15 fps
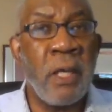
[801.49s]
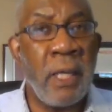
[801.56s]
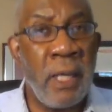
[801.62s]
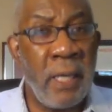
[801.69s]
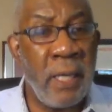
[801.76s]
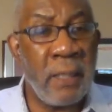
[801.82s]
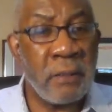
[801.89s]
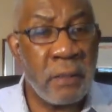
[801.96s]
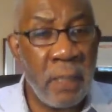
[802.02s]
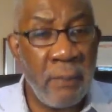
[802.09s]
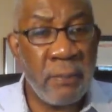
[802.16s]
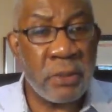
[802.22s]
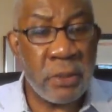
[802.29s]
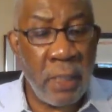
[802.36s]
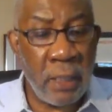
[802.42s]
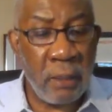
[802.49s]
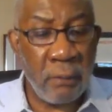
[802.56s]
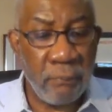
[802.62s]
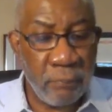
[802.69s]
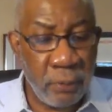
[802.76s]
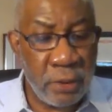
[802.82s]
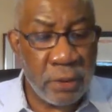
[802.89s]
and
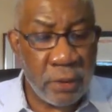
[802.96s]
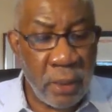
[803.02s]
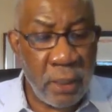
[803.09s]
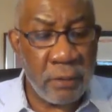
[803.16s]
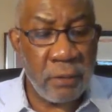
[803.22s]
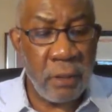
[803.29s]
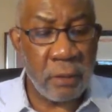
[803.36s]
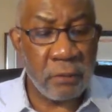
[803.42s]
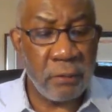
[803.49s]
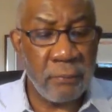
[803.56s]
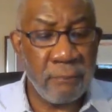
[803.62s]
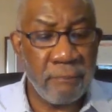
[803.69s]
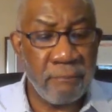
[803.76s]
homicidal police conduct.